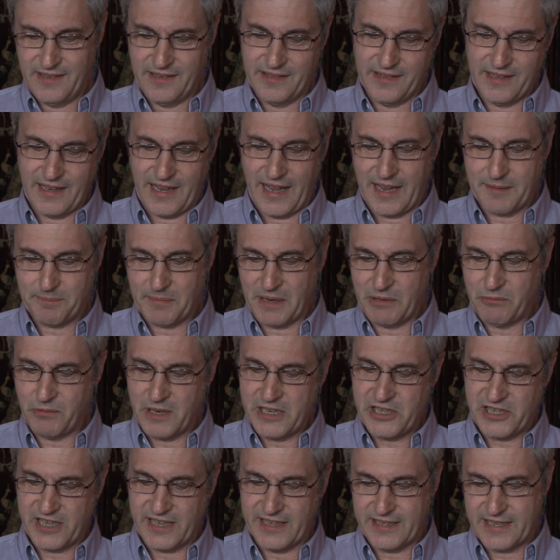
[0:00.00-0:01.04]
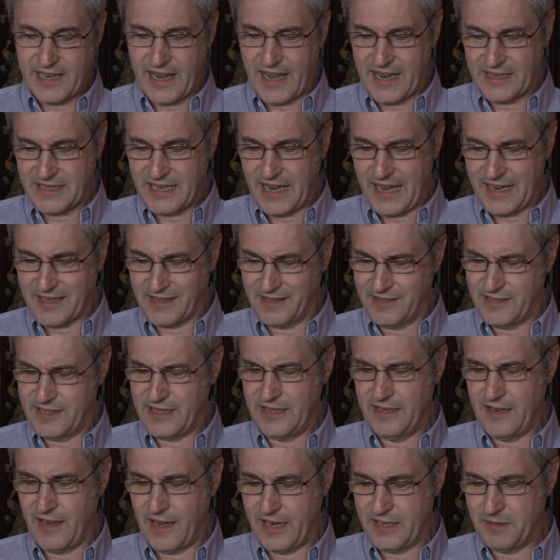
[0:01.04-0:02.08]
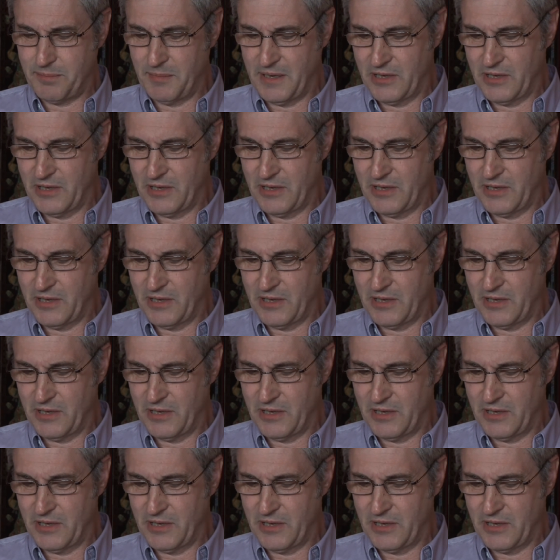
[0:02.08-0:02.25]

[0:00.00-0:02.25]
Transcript: that had me wishing Dad hadn't denied